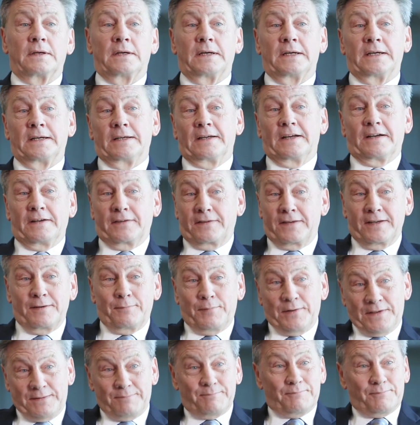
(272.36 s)
I think
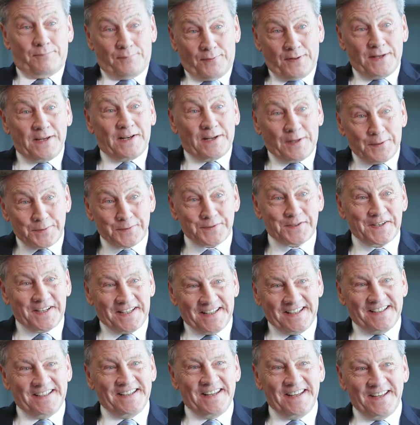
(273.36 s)
we're pretty close to
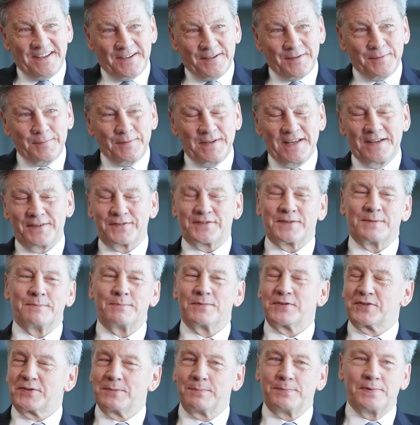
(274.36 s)
that now. We have some
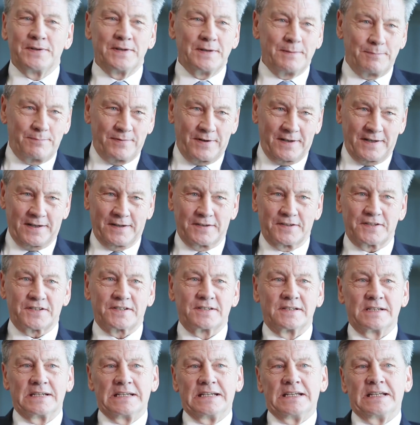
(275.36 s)
superb products,
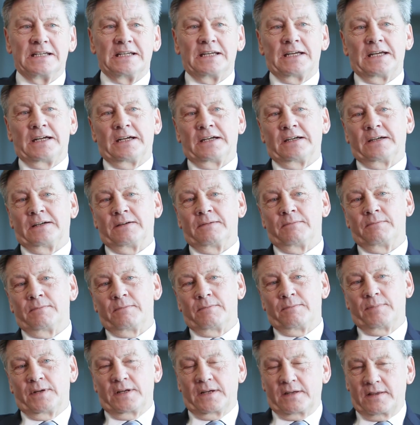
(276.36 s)

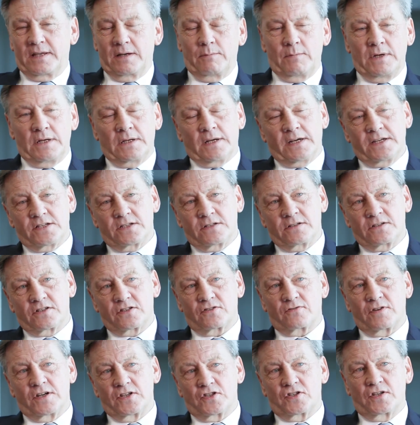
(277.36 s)
but I think we'd like to
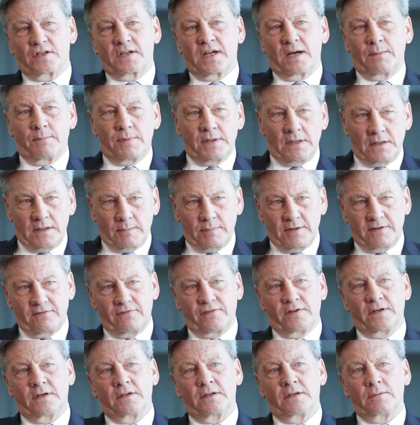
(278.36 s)
stretch the company a little bit
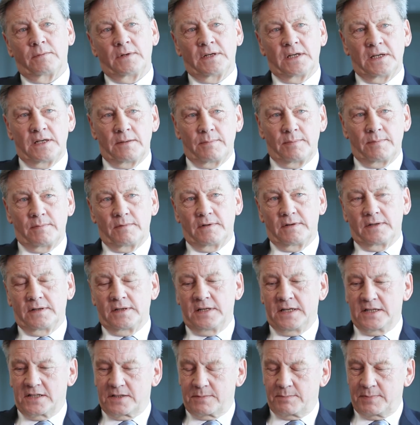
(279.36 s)
further. We
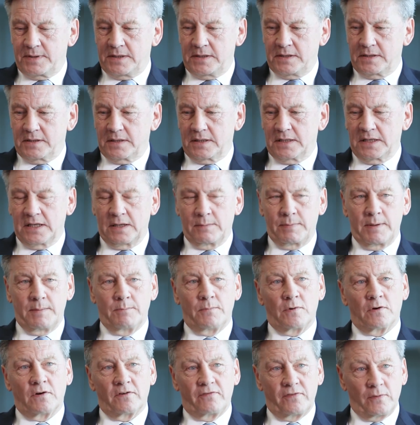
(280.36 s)
need to be a little bit
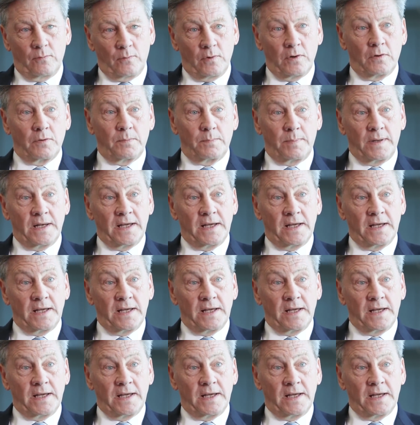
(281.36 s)
more of a world